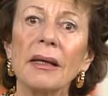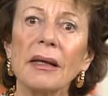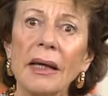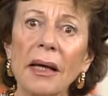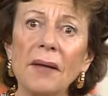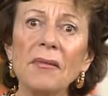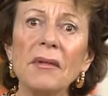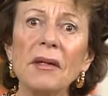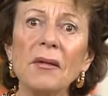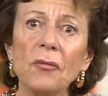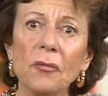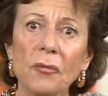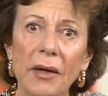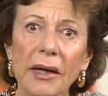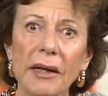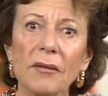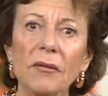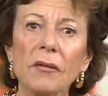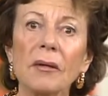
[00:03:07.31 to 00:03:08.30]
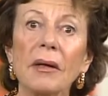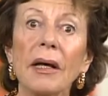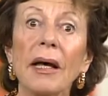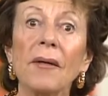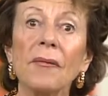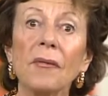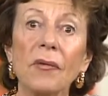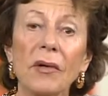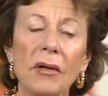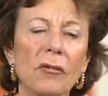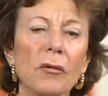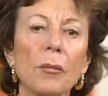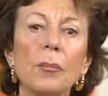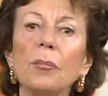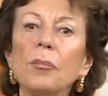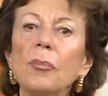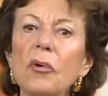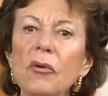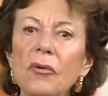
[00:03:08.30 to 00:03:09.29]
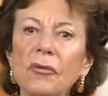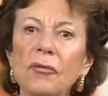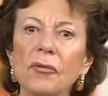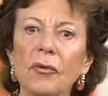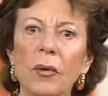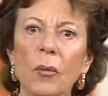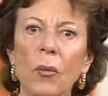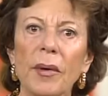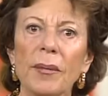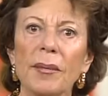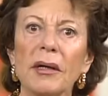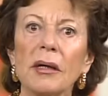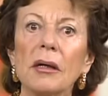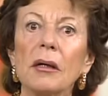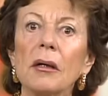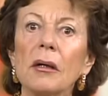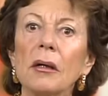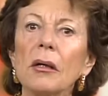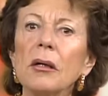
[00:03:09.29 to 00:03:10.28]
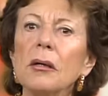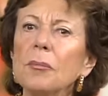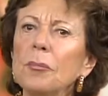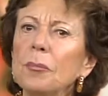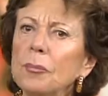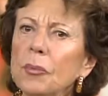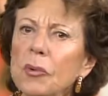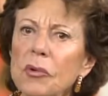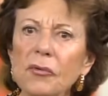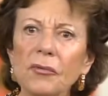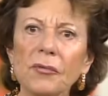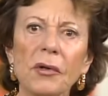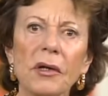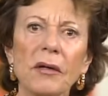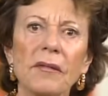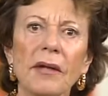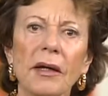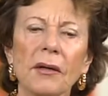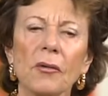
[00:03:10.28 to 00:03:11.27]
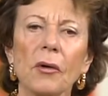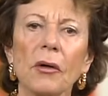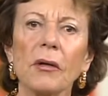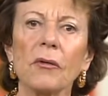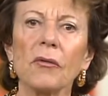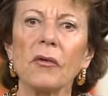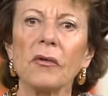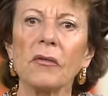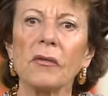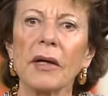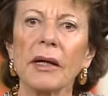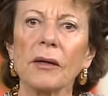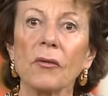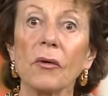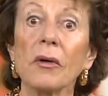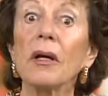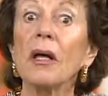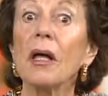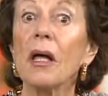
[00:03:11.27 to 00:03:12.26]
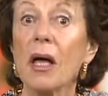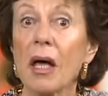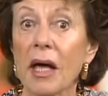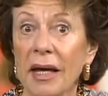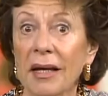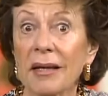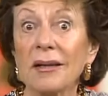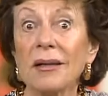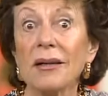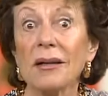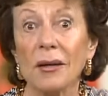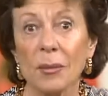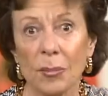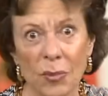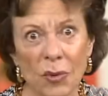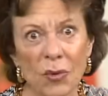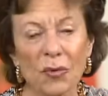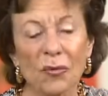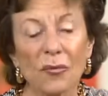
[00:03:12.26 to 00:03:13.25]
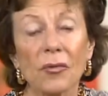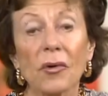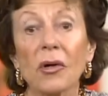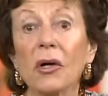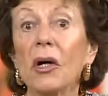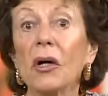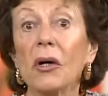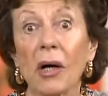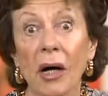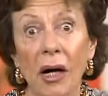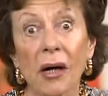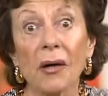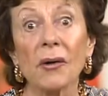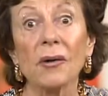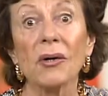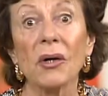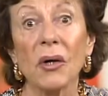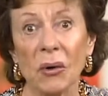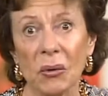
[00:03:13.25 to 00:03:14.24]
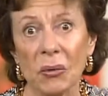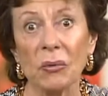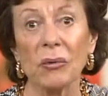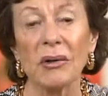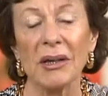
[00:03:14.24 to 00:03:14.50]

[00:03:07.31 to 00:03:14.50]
Get this right, and there is a boost for women, a boost for the technology sector, and a boost for our whole